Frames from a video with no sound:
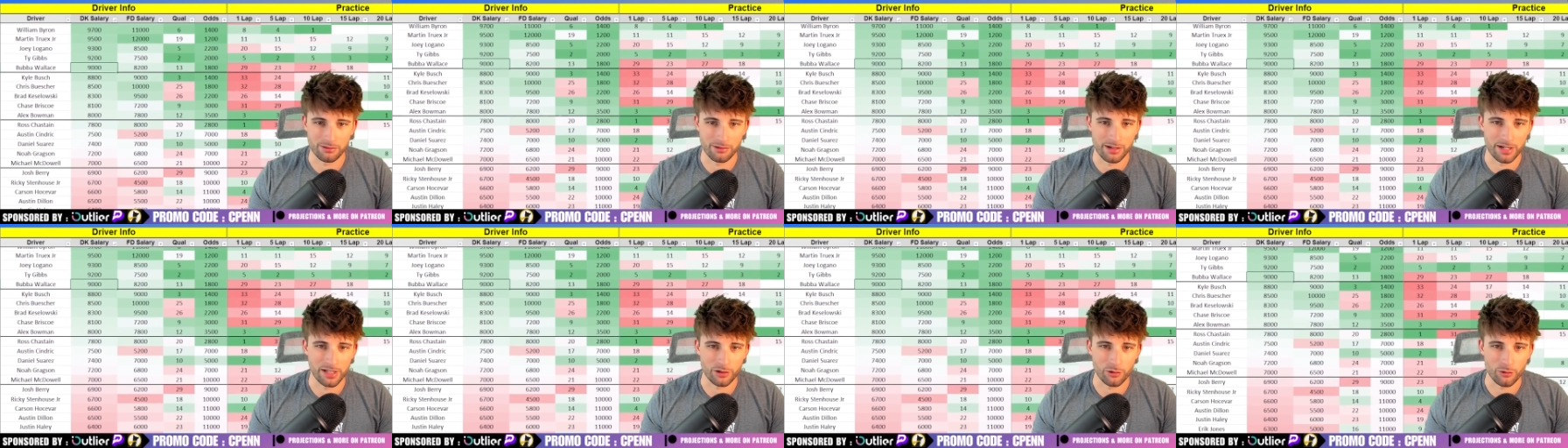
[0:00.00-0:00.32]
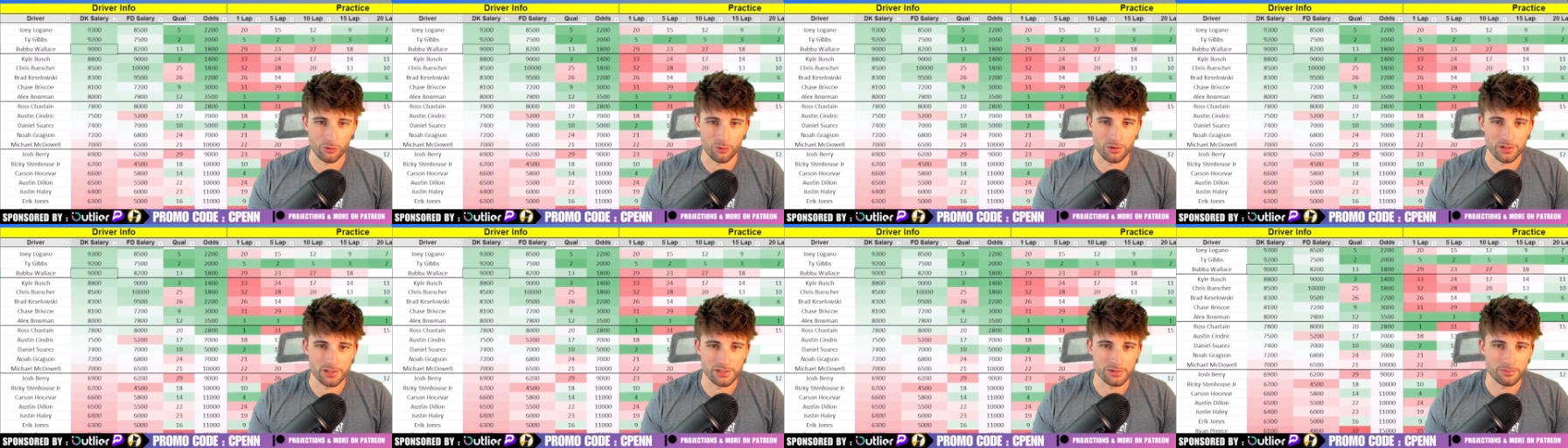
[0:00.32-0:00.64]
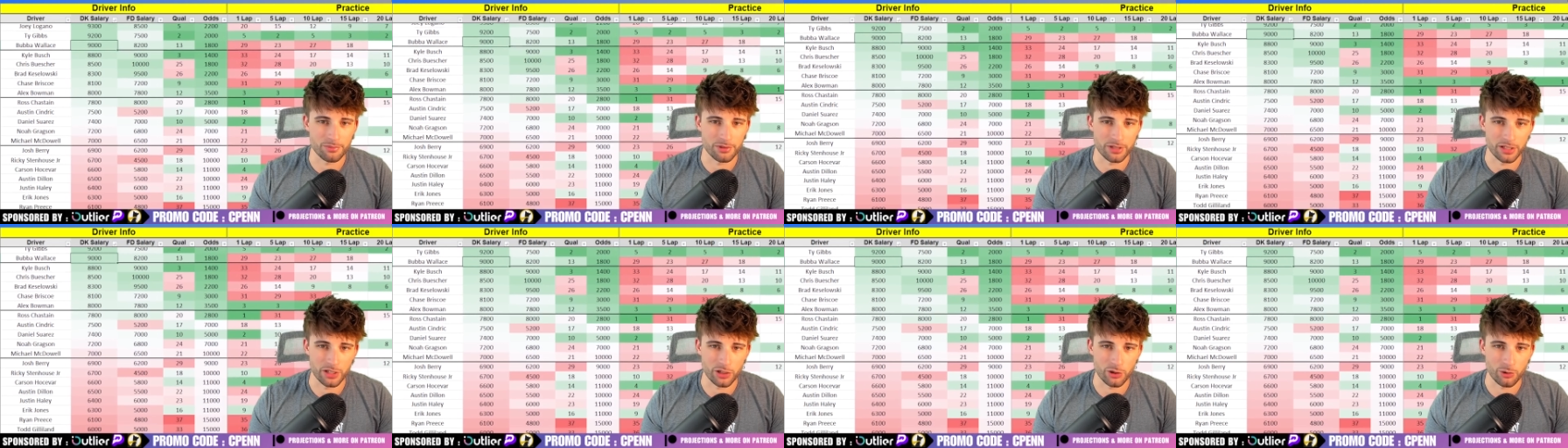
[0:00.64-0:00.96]
Reddick was
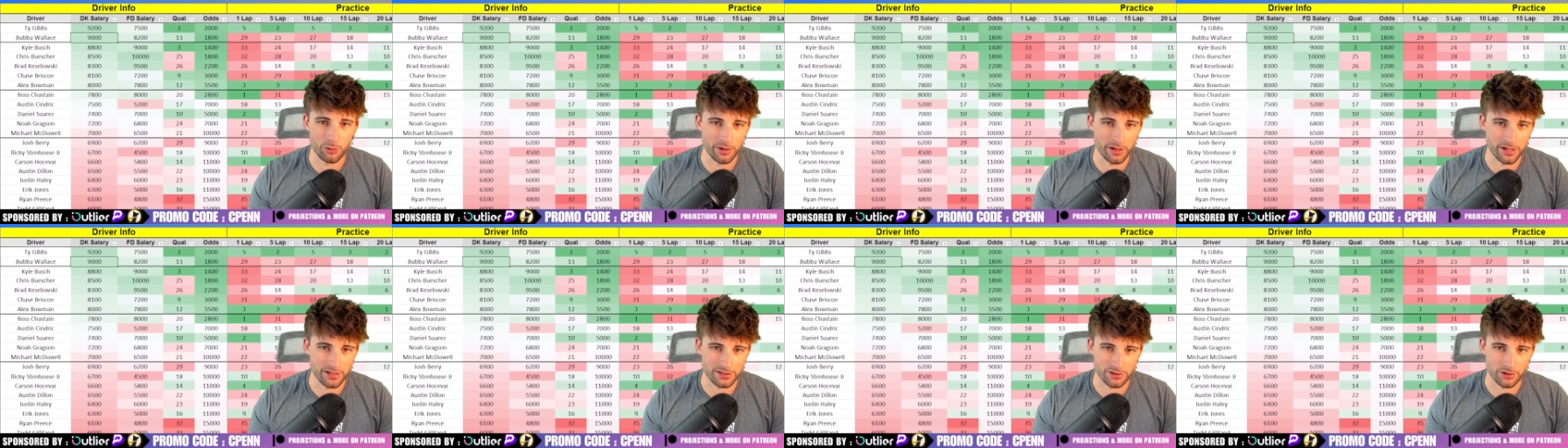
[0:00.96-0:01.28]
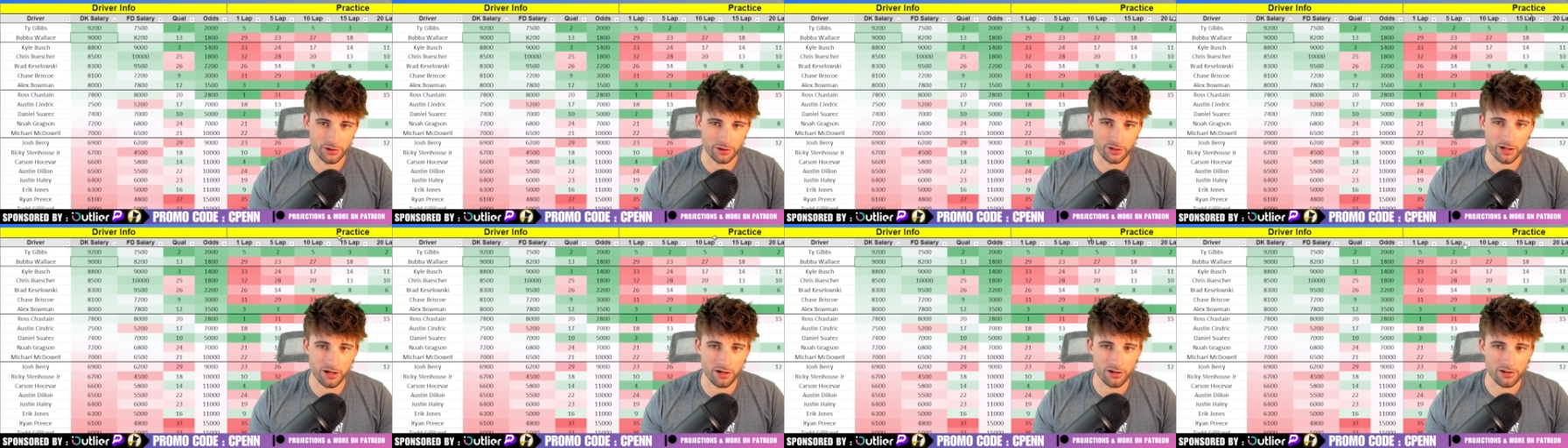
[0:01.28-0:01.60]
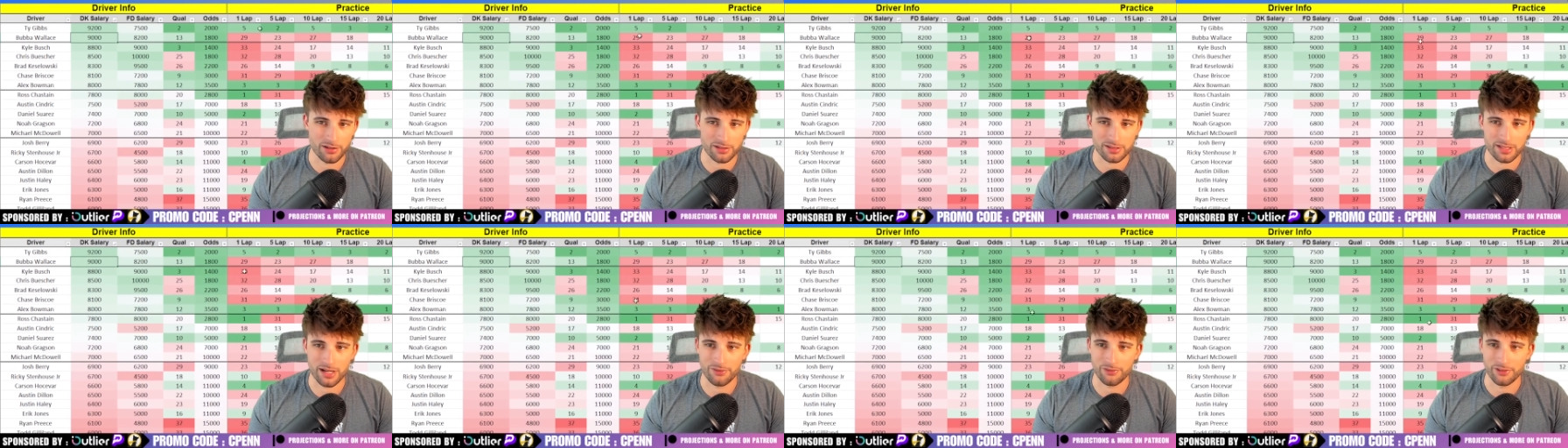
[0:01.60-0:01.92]
pretty quick, so the
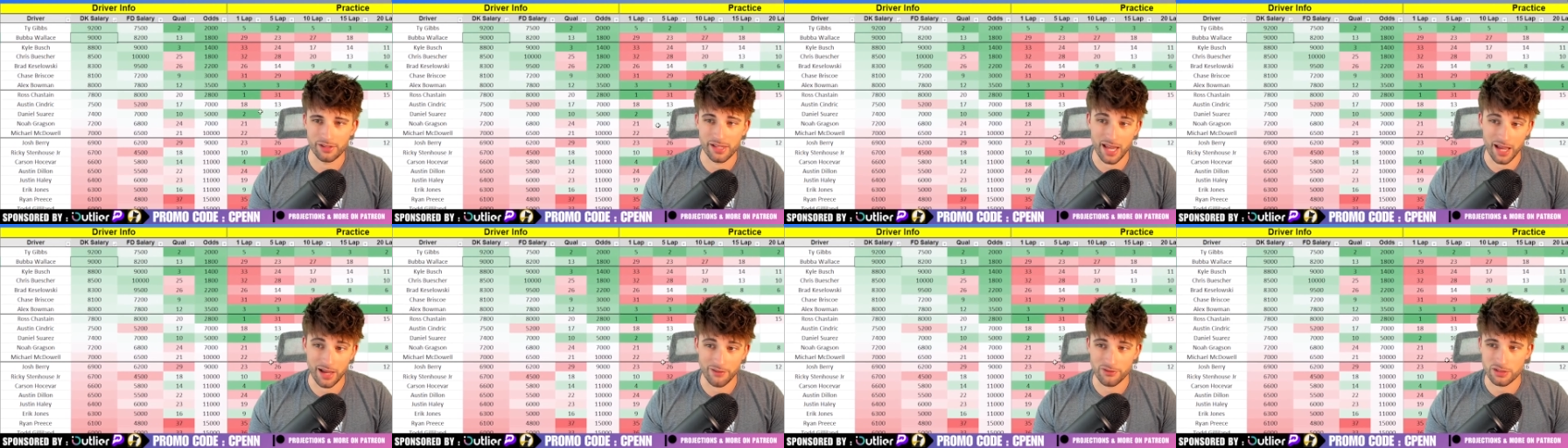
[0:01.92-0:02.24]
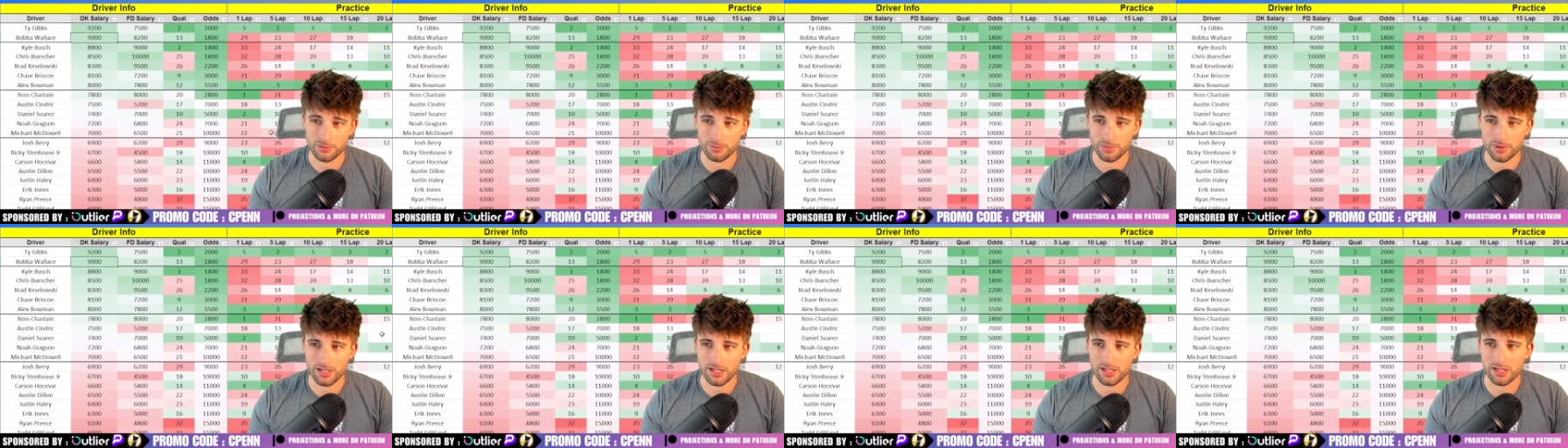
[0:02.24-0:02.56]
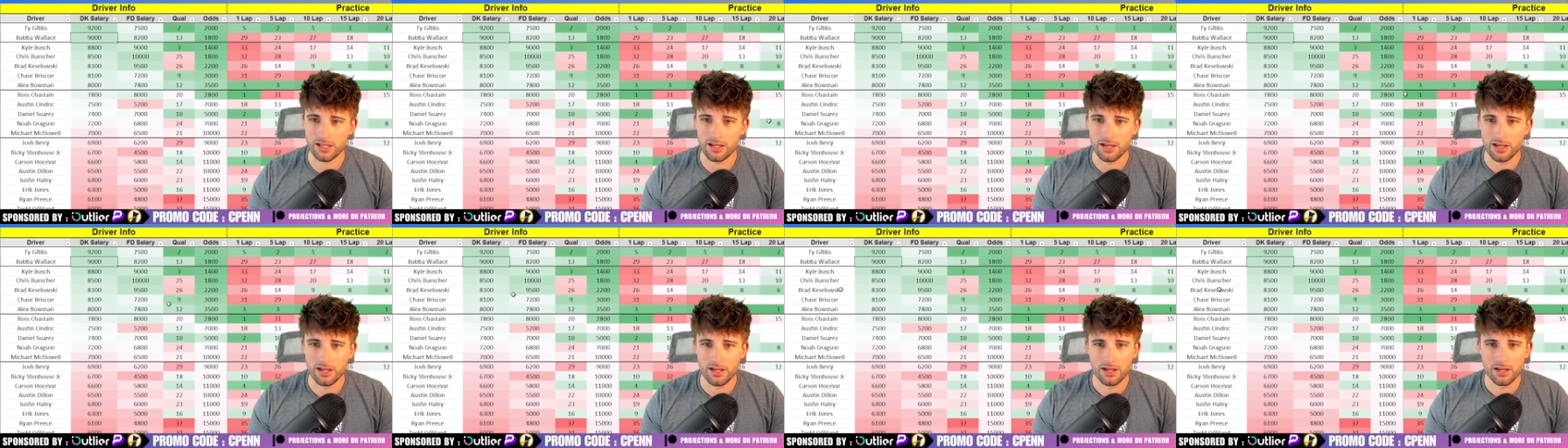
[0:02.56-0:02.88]
cars definitely have
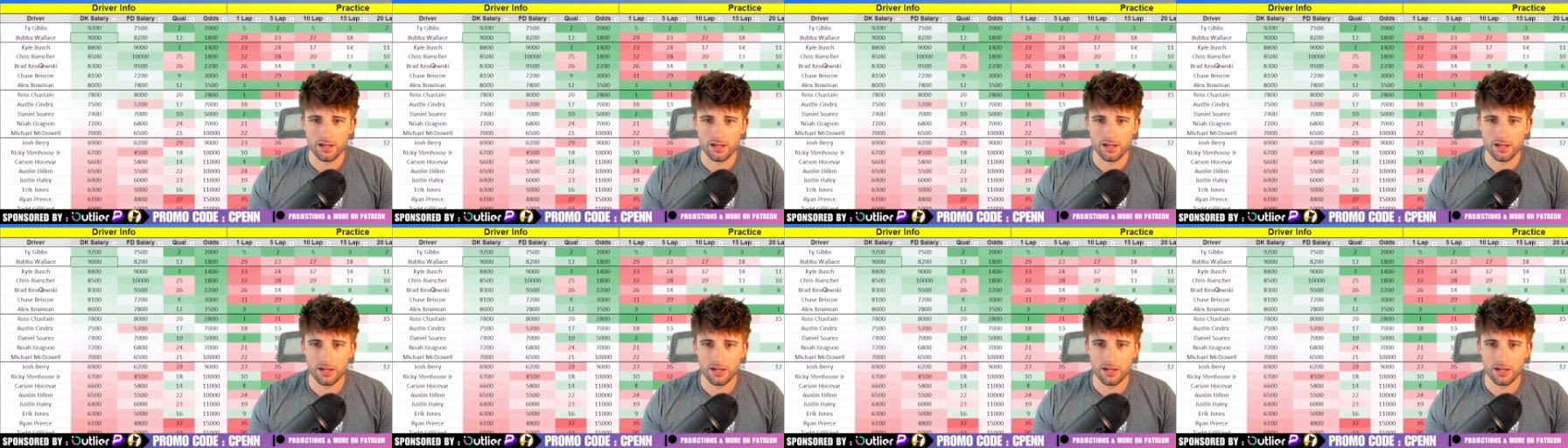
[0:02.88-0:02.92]
speed.